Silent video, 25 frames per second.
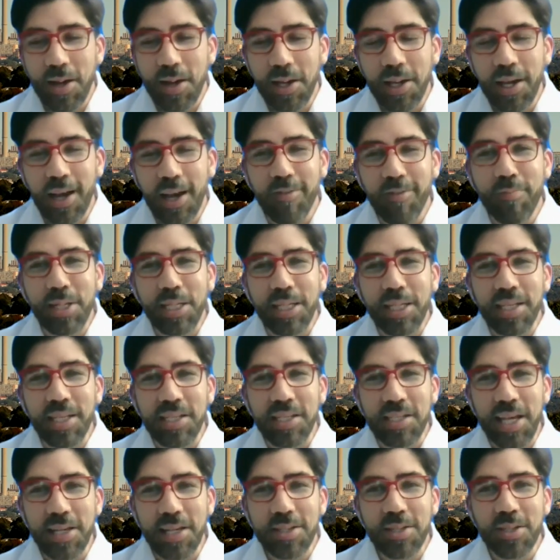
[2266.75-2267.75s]
Government
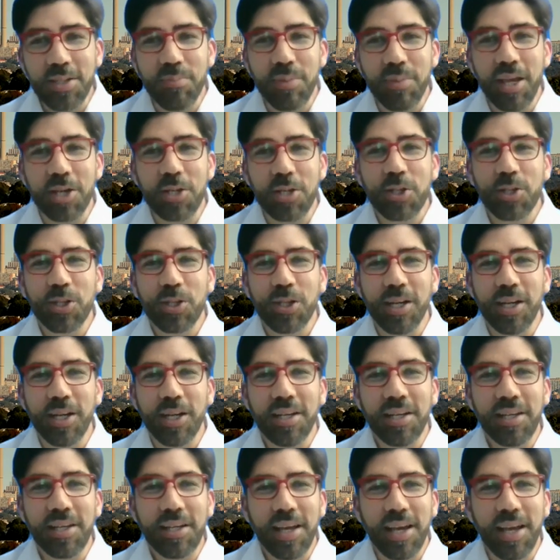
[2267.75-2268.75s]
Gazette to make
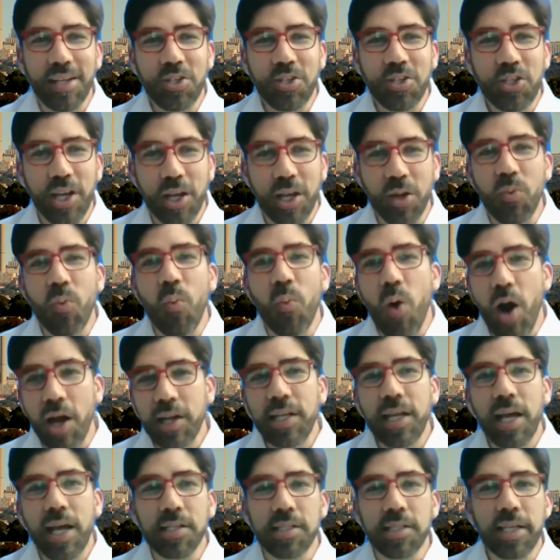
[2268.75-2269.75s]
sure and check what
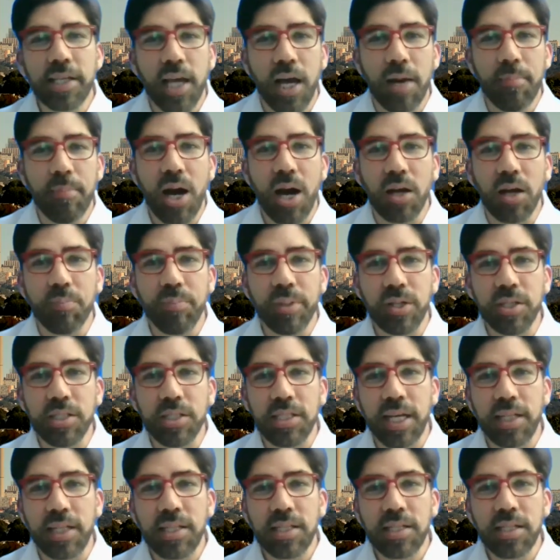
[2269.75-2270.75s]
has come out, because
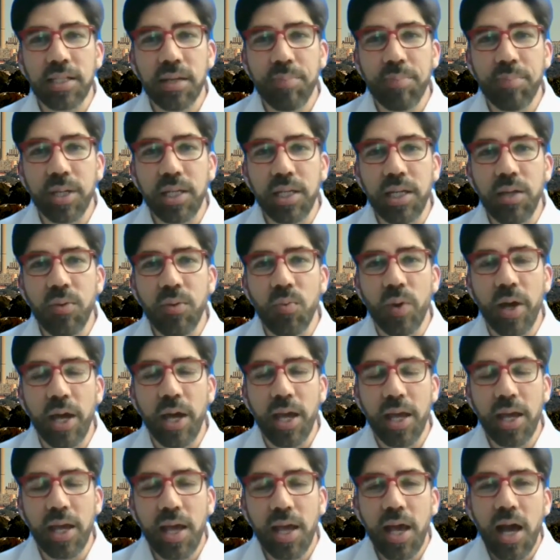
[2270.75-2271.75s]
that's typically
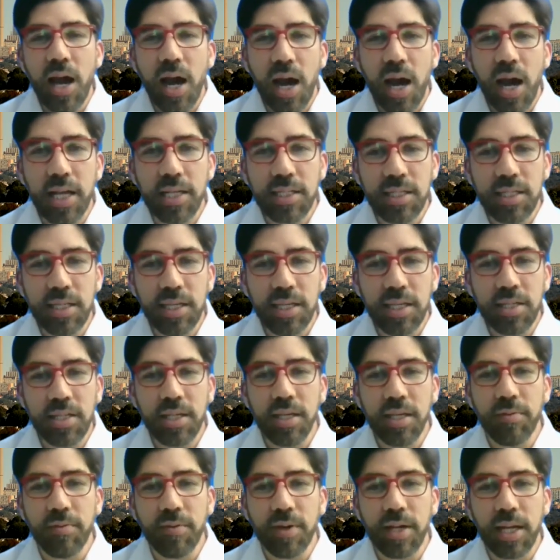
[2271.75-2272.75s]
where
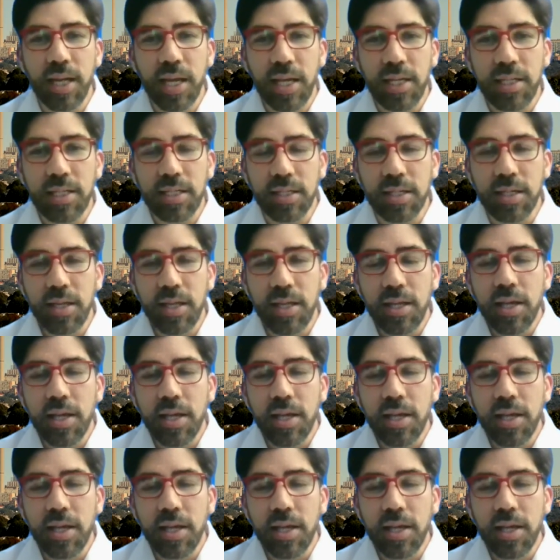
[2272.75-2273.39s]
ICT-related